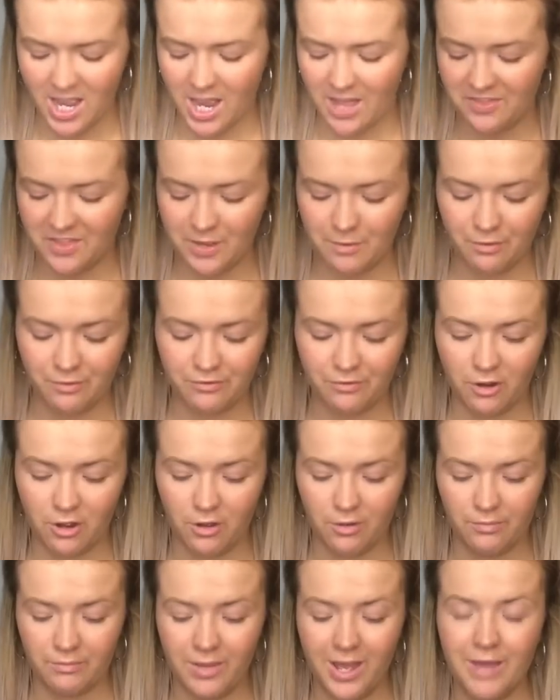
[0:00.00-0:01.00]
And they were
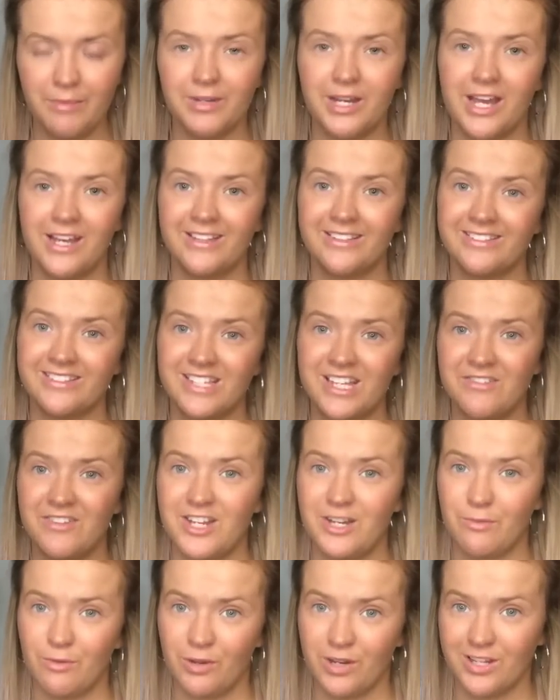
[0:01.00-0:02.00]
from M&S
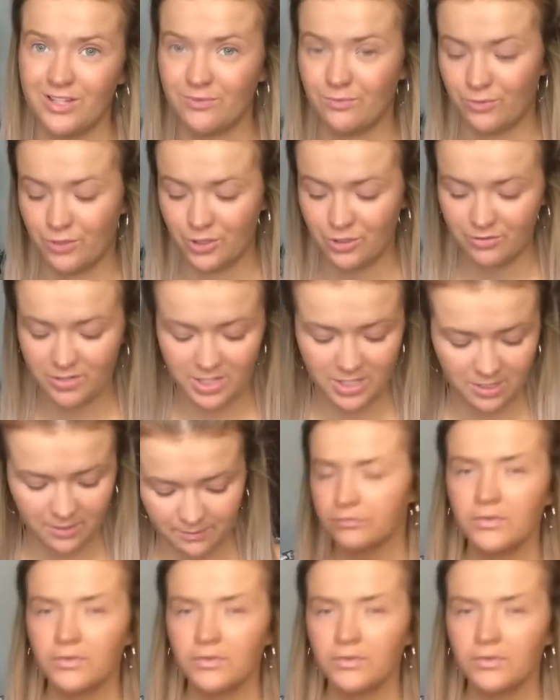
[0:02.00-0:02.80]
anyone is wondering.